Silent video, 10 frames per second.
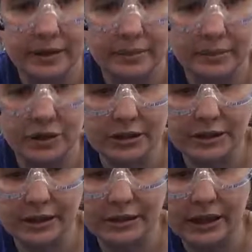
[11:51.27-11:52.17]
But you can see
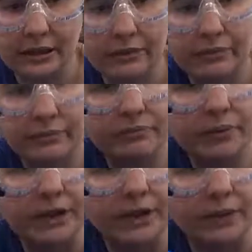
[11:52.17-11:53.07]
it's kind of
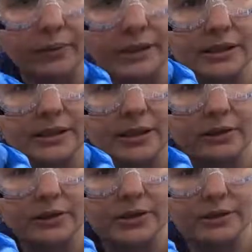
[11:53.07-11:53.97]
getting a rust color
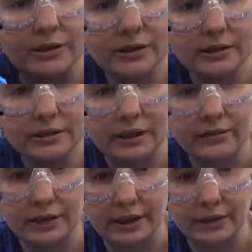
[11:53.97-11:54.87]
to it. It's kind of
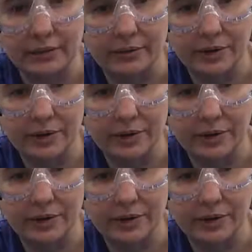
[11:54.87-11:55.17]
turning yellowish.